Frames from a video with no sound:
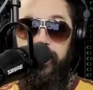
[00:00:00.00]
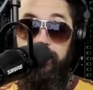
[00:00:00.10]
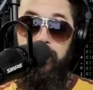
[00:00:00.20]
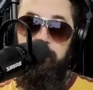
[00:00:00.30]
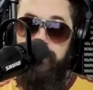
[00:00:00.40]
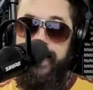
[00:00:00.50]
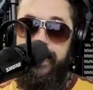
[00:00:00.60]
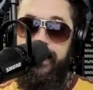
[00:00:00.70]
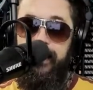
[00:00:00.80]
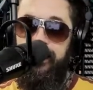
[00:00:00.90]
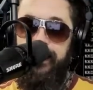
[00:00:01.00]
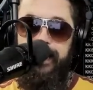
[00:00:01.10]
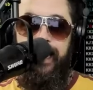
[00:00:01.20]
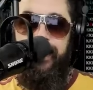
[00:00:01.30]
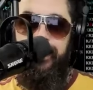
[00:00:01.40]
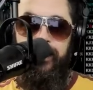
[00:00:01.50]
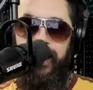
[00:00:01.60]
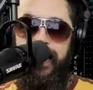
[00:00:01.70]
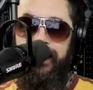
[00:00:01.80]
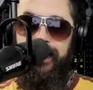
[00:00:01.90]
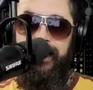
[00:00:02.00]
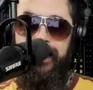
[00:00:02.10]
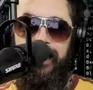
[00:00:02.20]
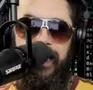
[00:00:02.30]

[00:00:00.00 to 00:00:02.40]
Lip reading: If you're me, take it out of the trash and eat it.